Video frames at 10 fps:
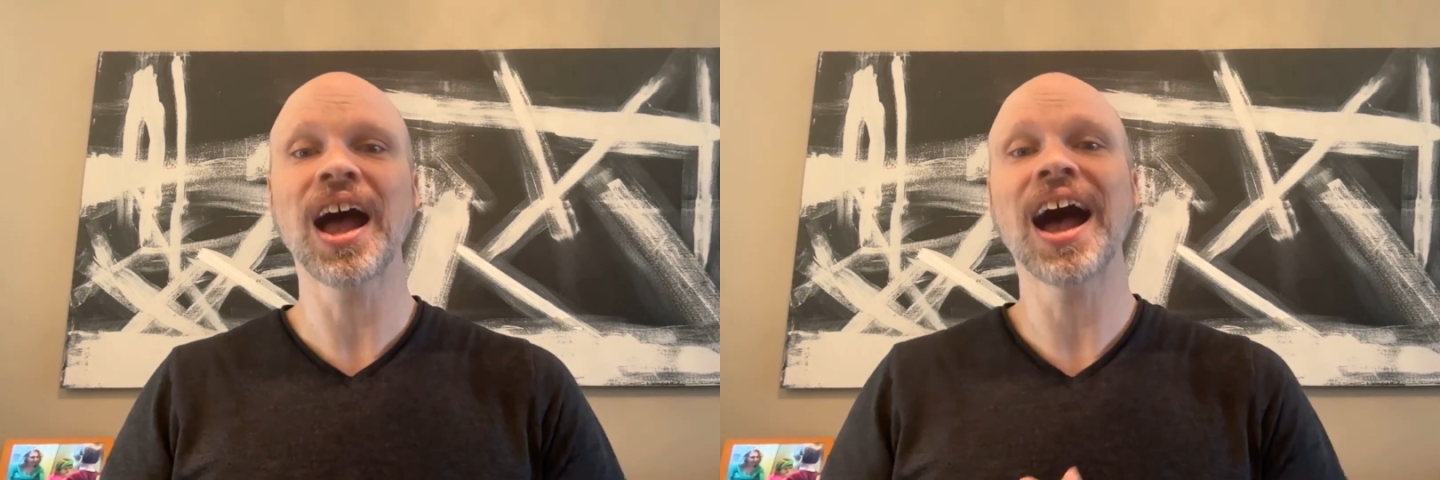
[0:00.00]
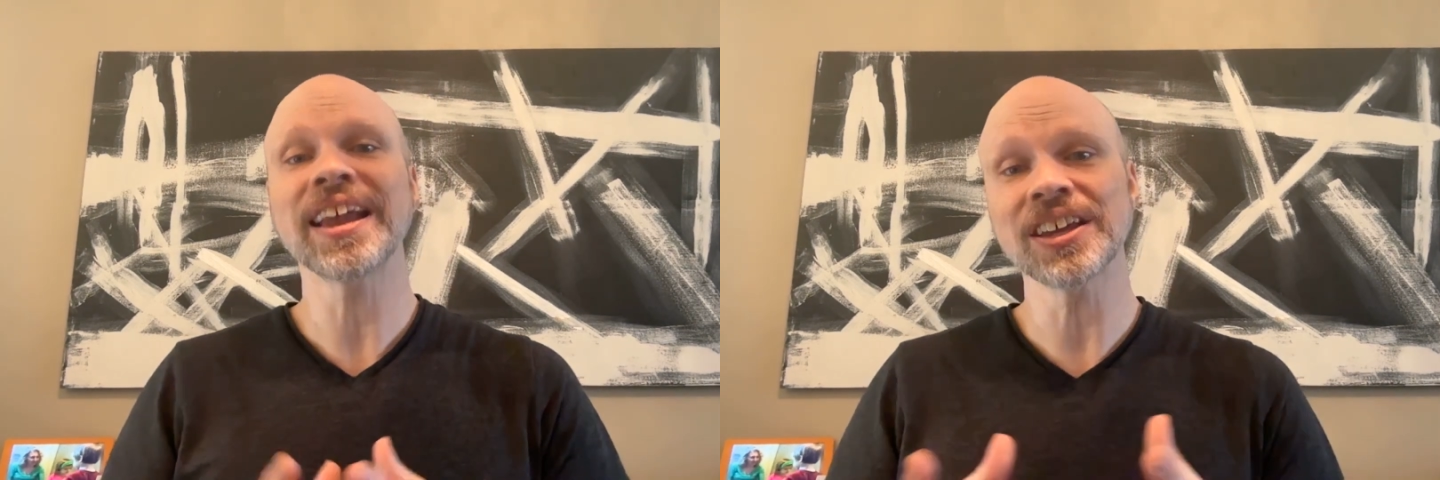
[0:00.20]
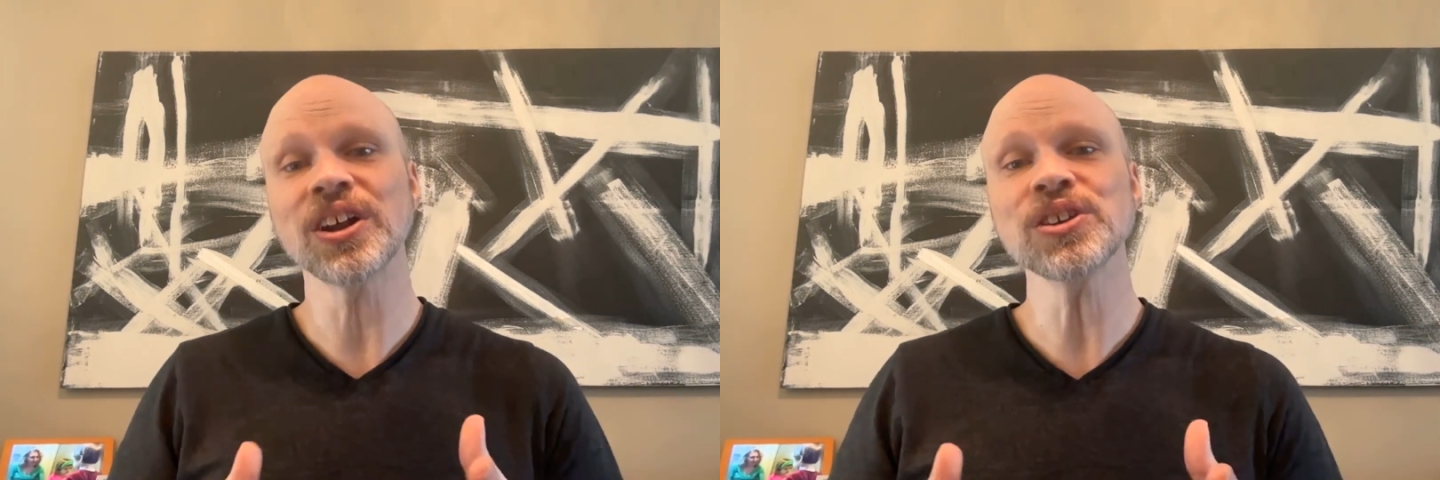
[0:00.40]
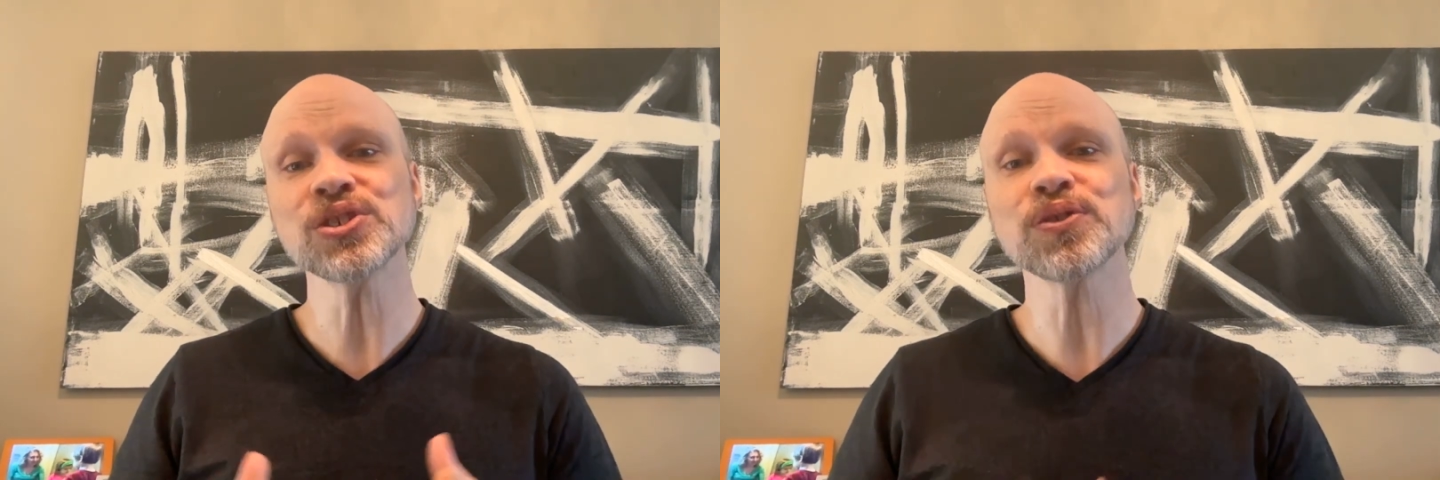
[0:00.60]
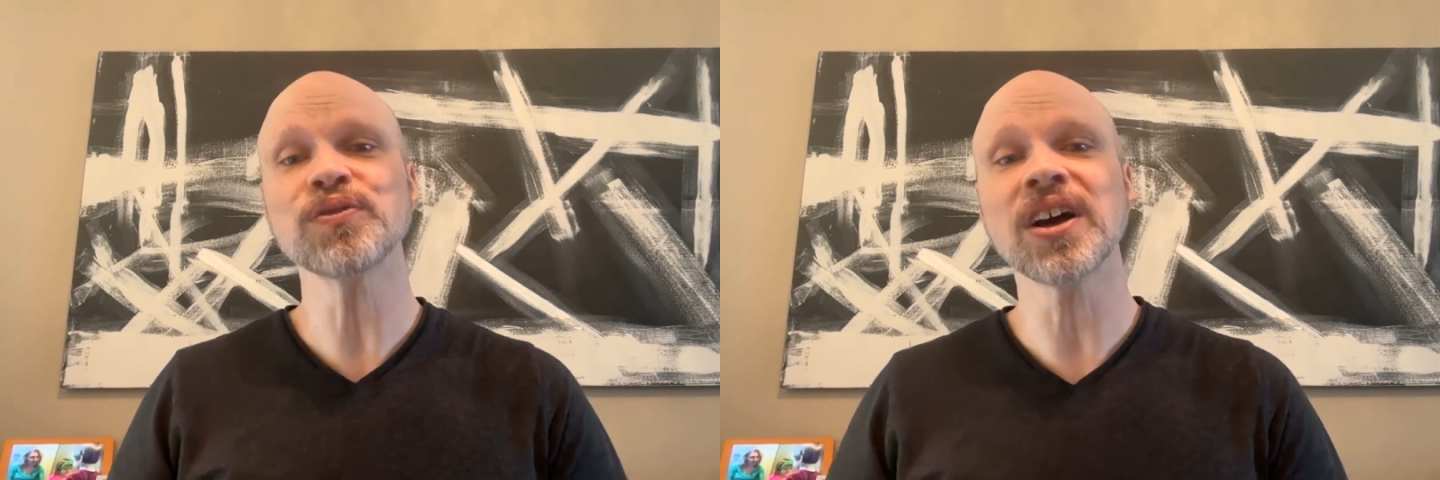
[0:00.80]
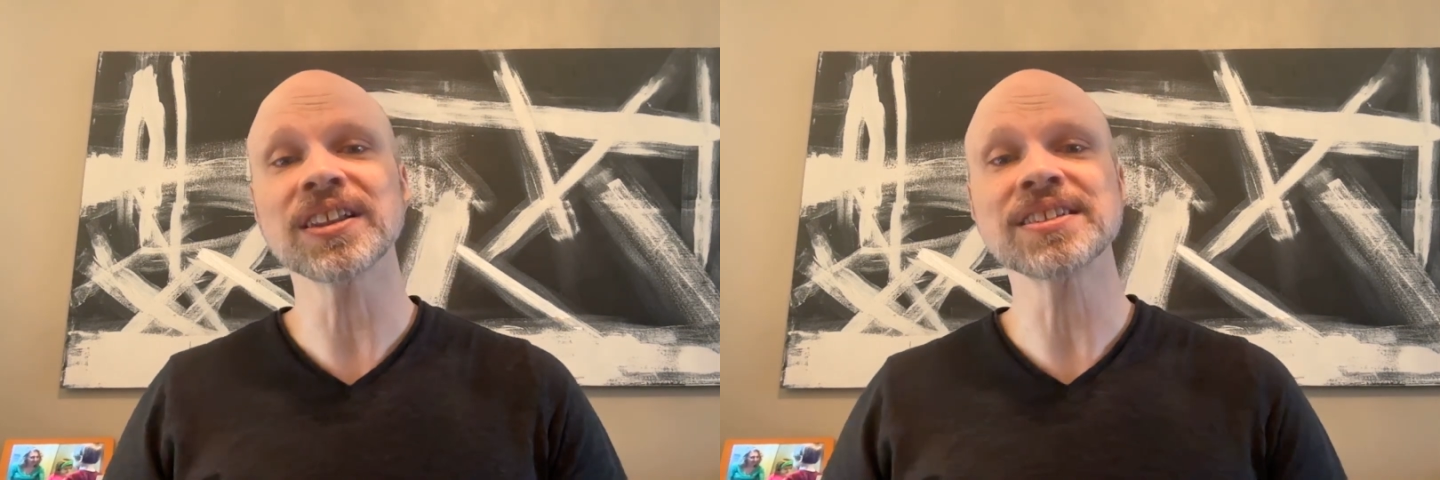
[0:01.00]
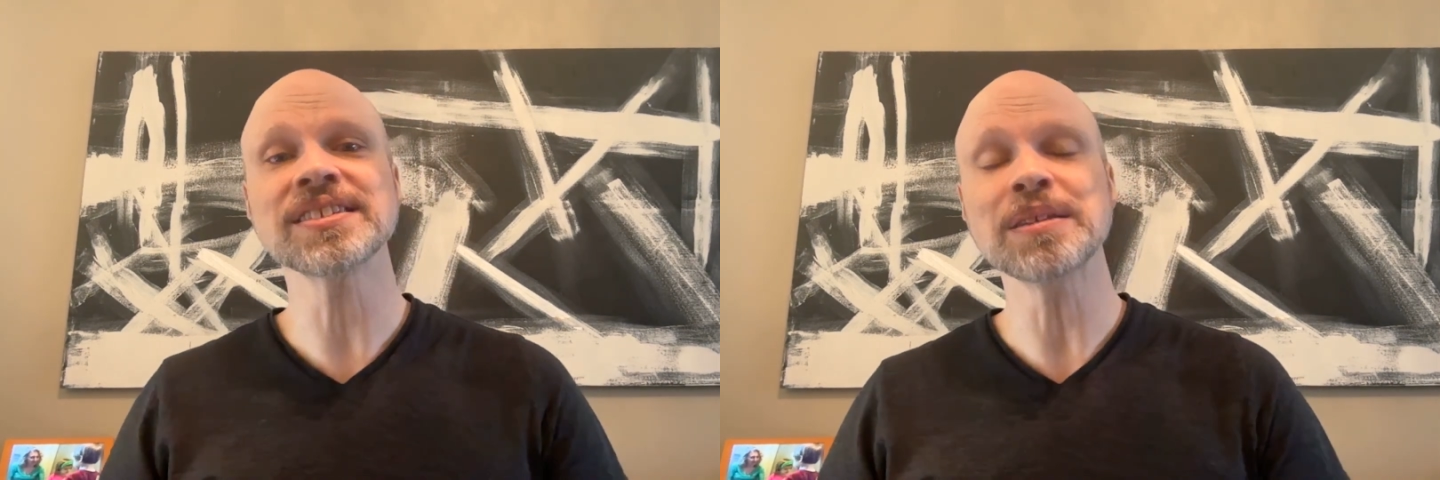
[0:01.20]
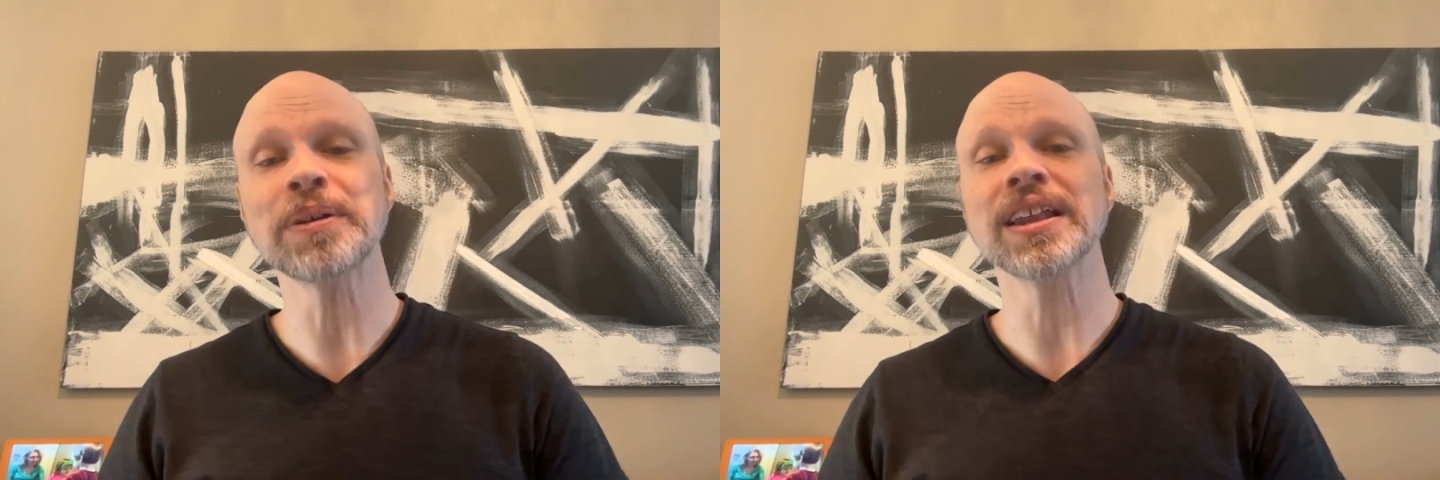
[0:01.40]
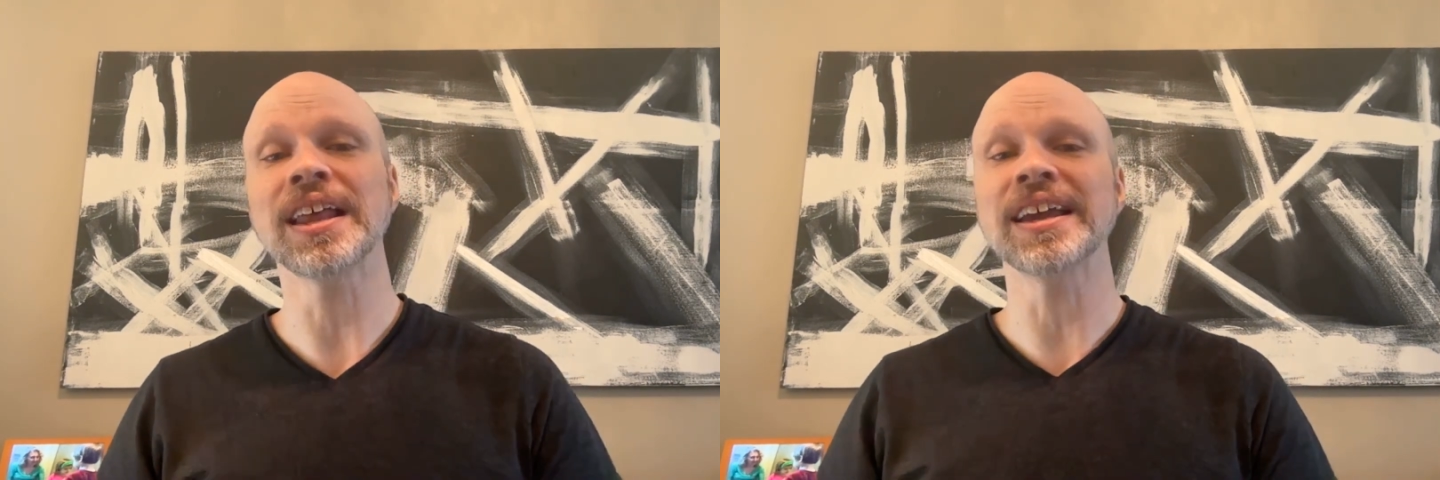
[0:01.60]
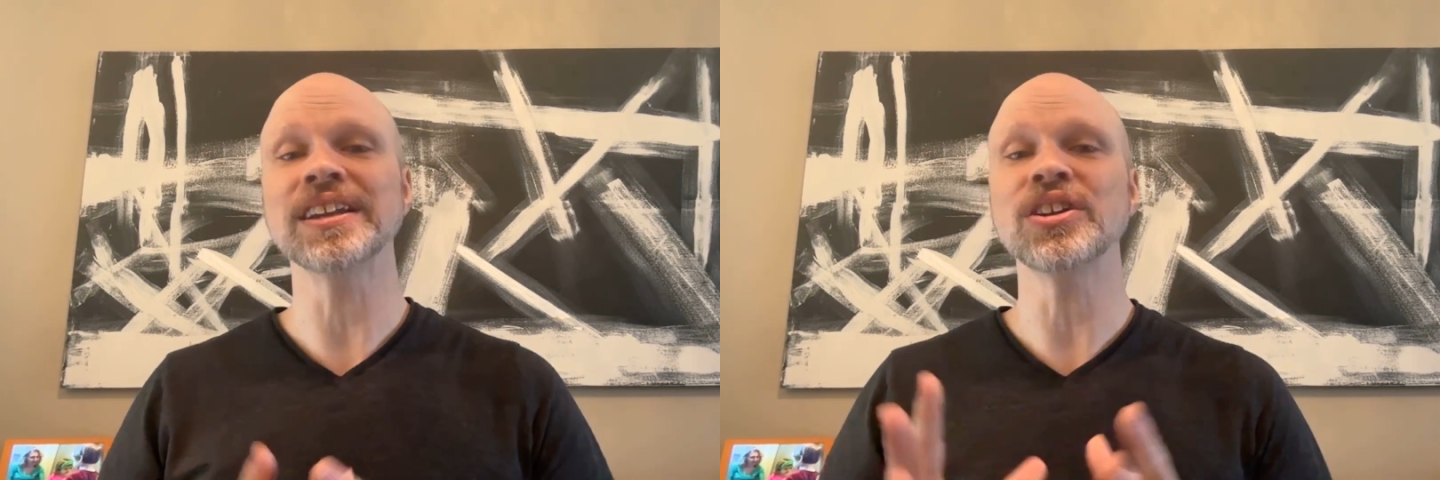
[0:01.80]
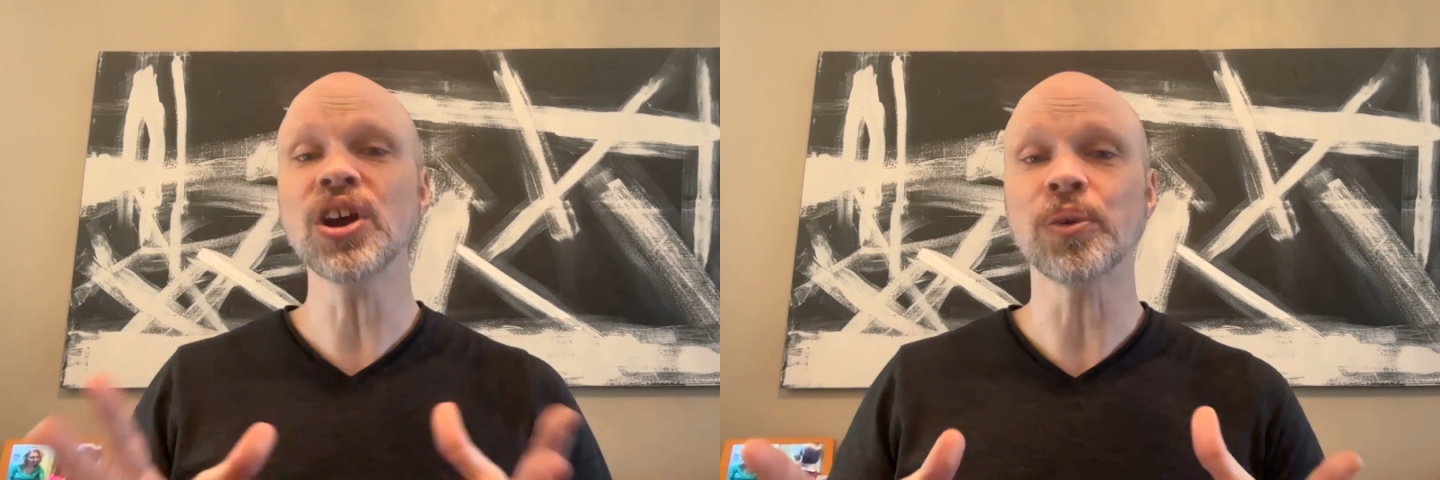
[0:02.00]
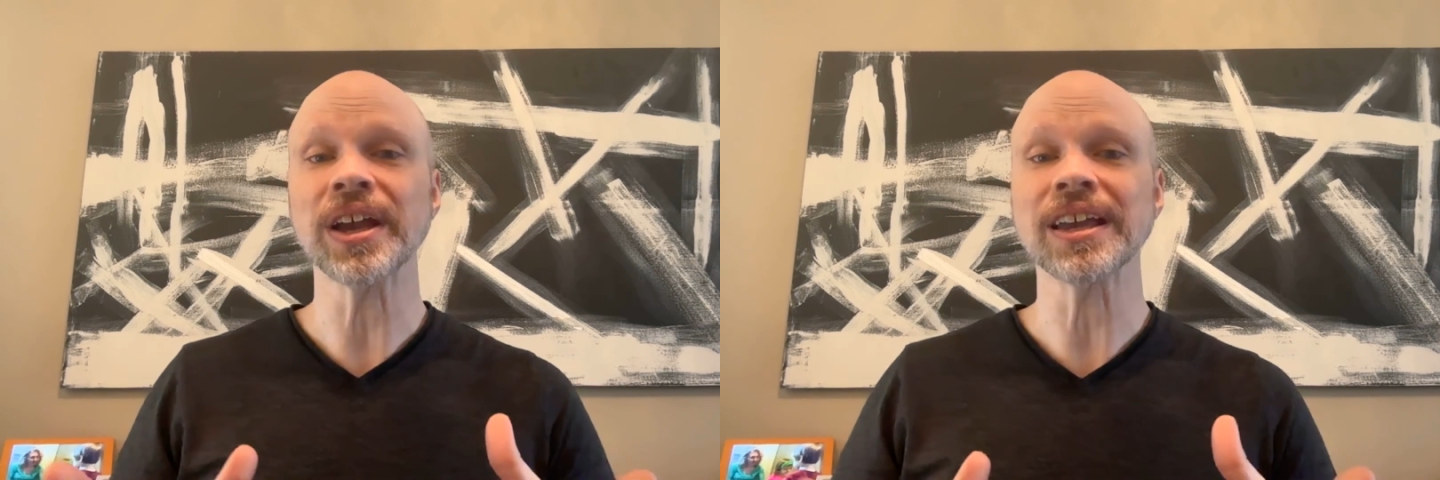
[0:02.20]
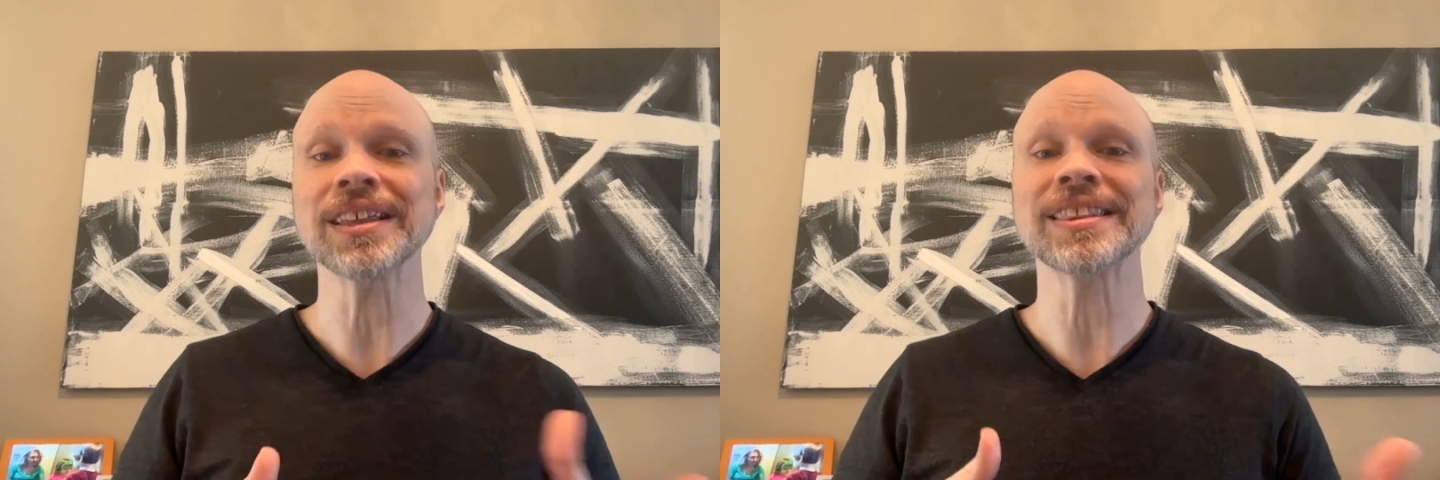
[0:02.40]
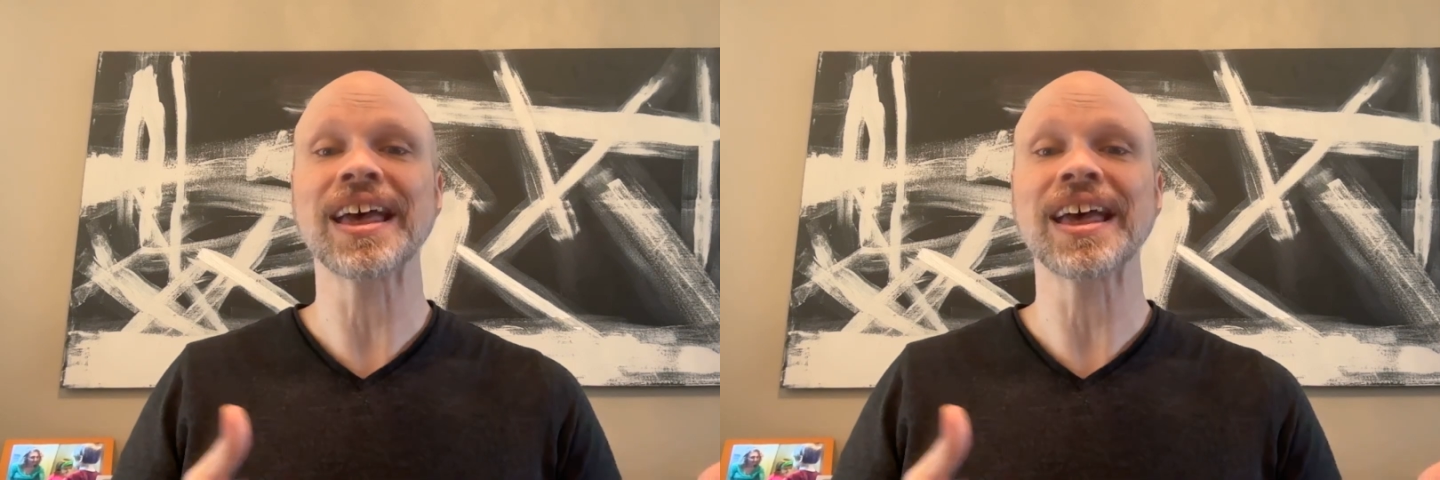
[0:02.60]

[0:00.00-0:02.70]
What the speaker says: I can also fall asleep at night knowing